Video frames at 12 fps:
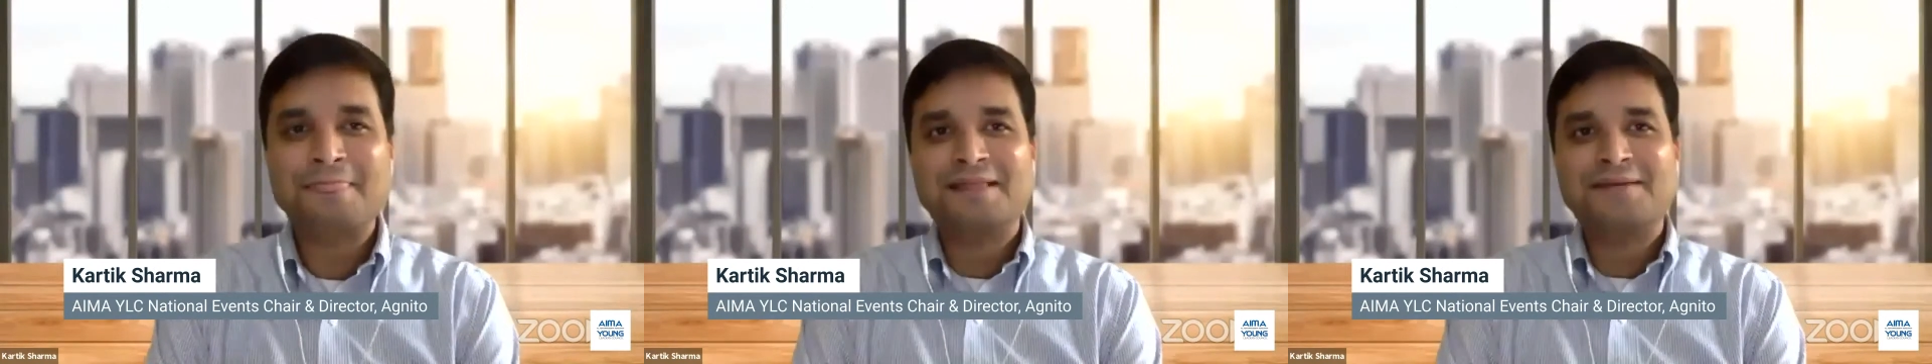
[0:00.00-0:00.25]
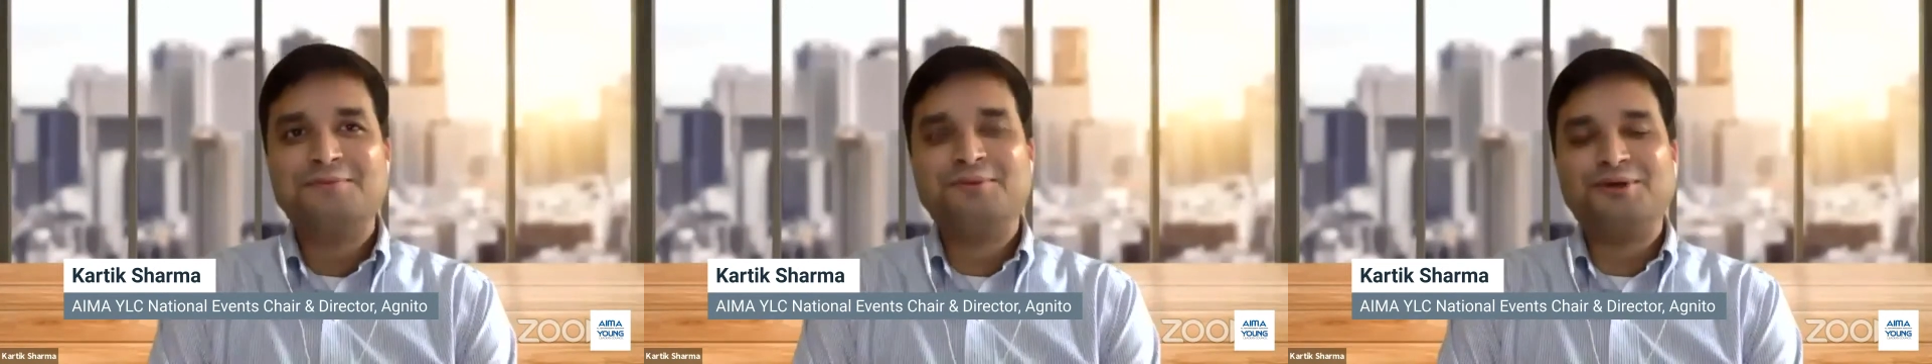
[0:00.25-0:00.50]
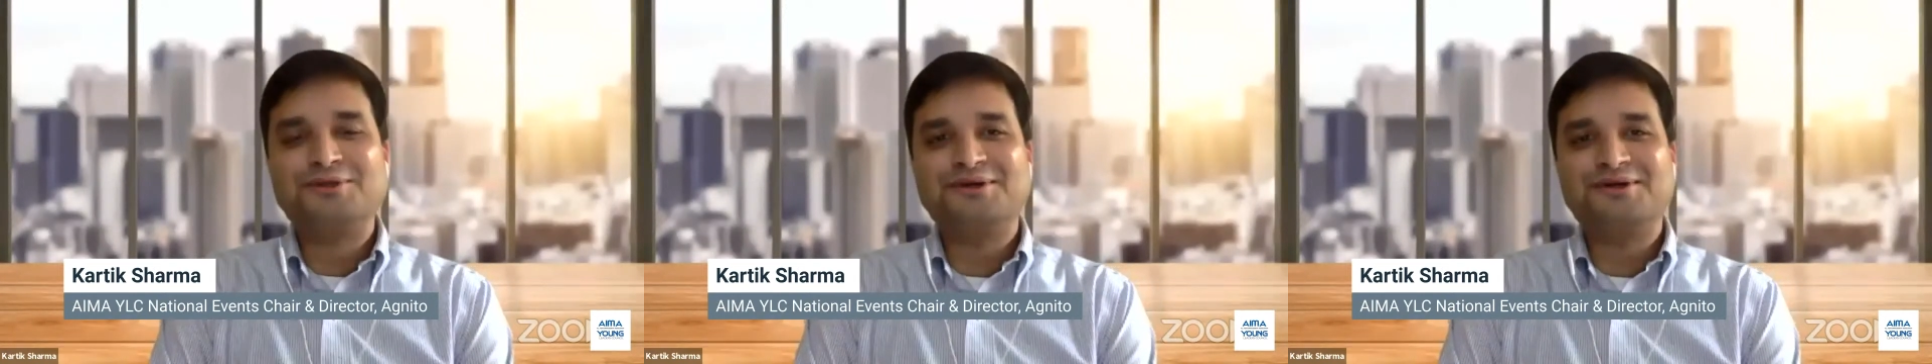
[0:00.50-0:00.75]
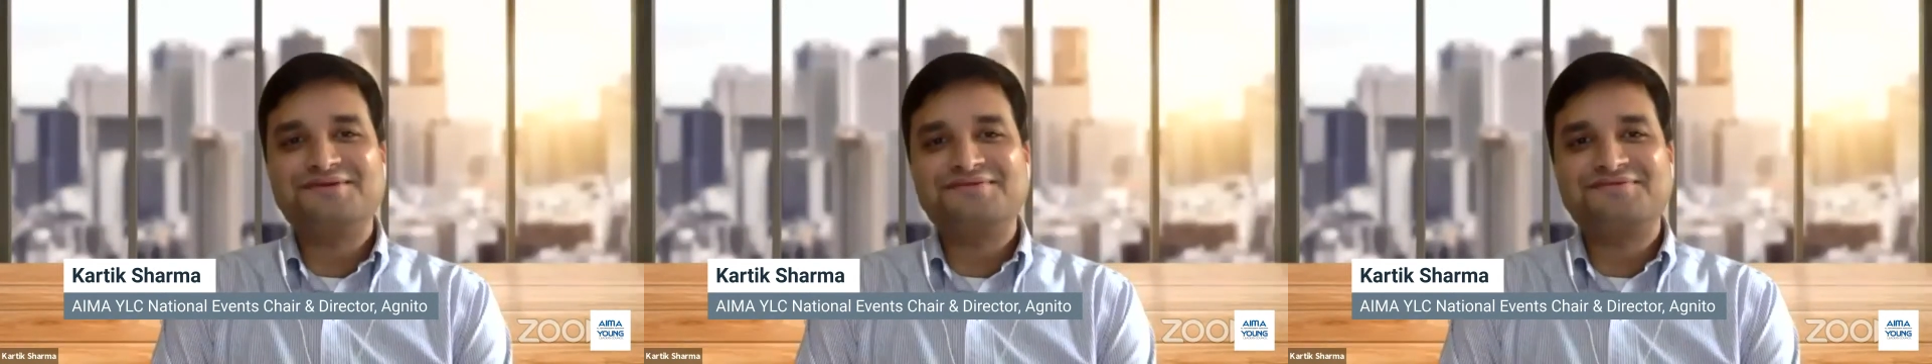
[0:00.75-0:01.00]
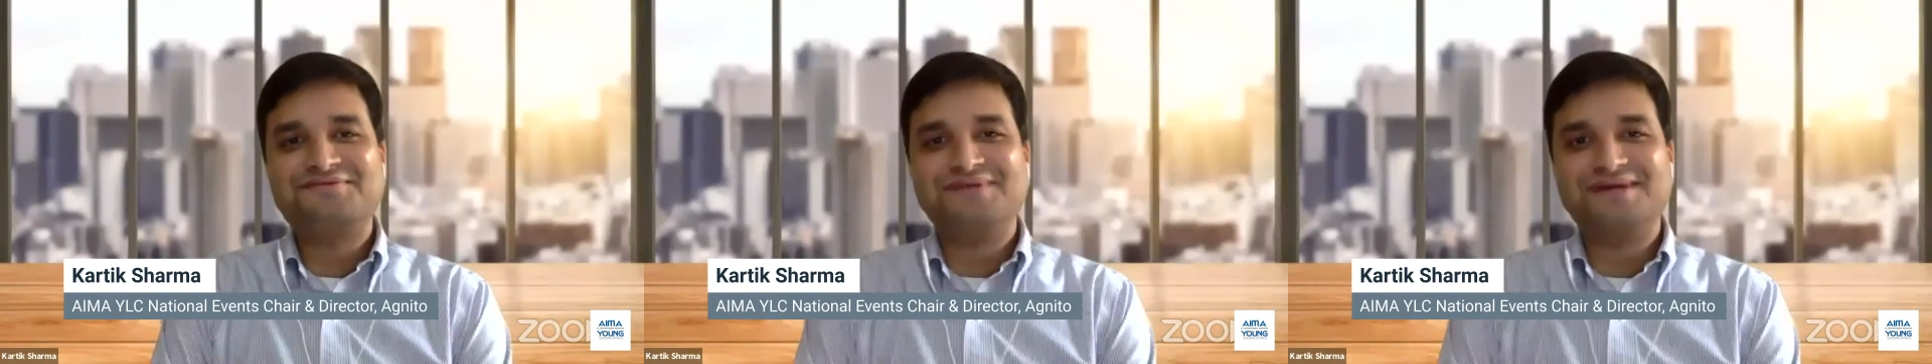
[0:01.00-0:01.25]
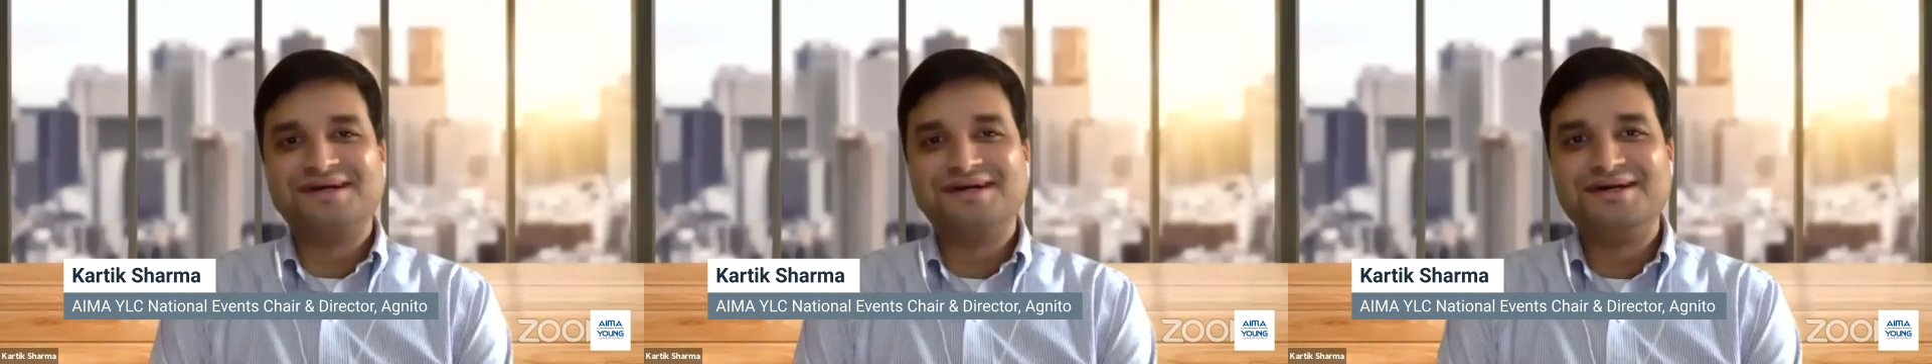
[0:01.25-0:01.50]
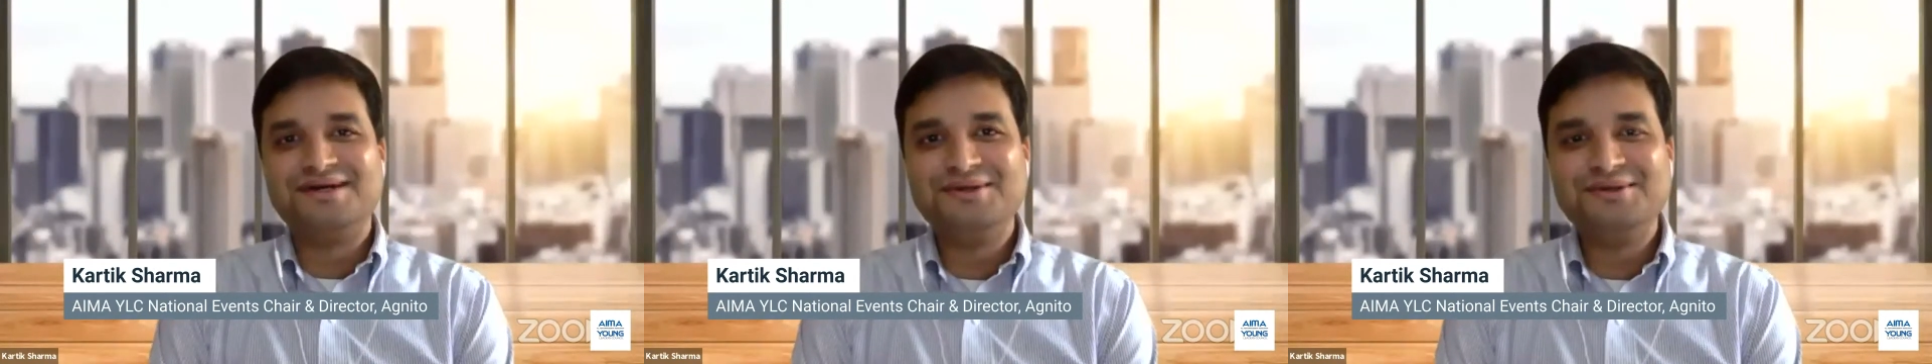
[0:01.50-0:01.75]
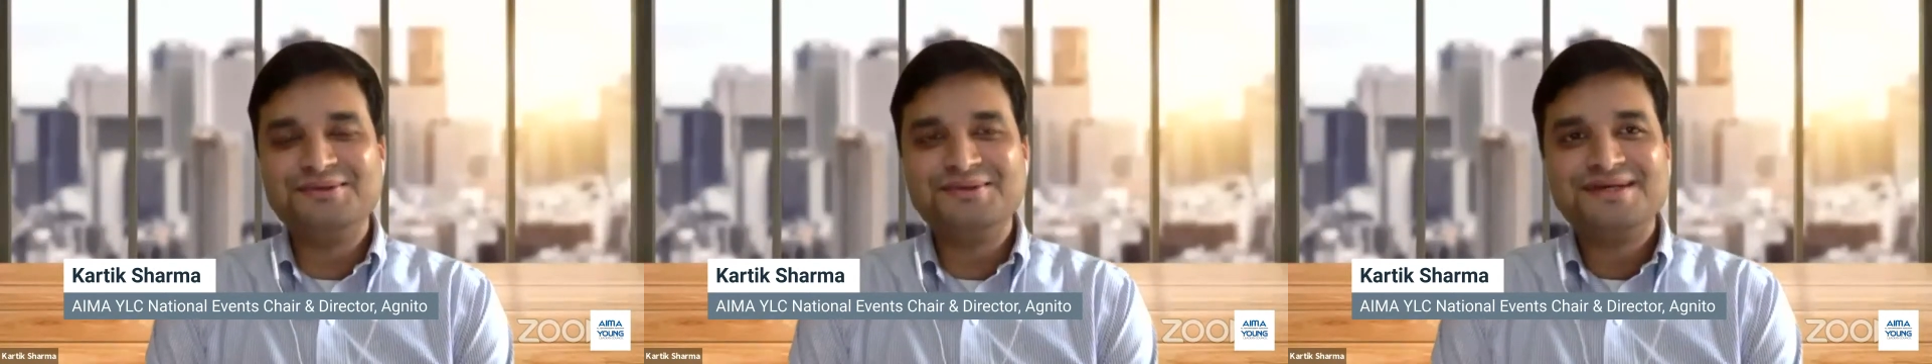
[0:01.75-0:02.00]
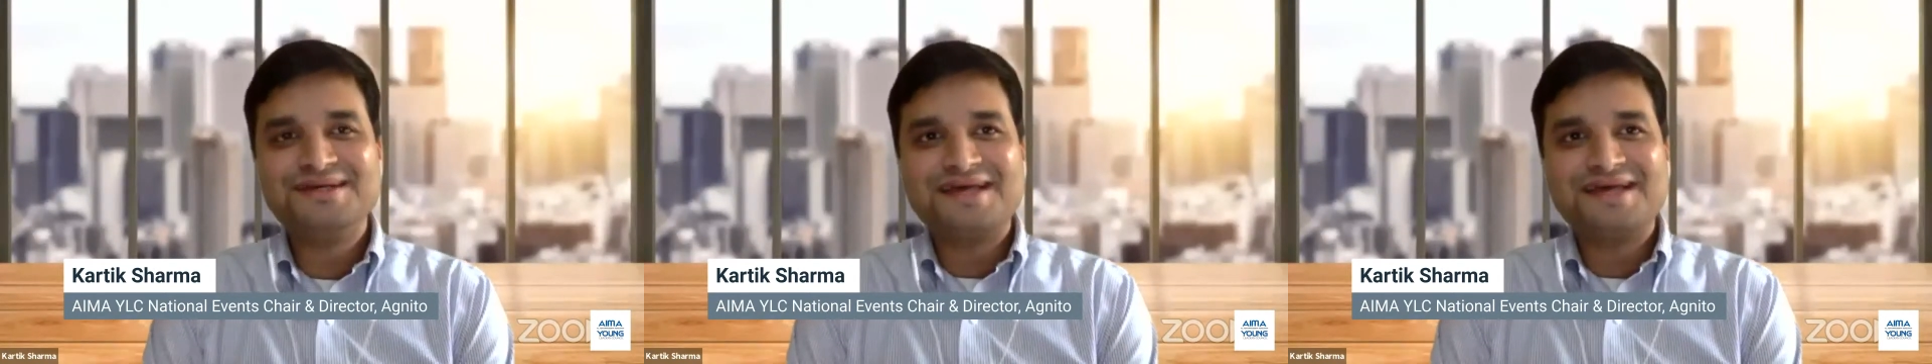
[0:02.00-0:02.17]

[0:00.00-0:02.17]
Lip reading: Both of you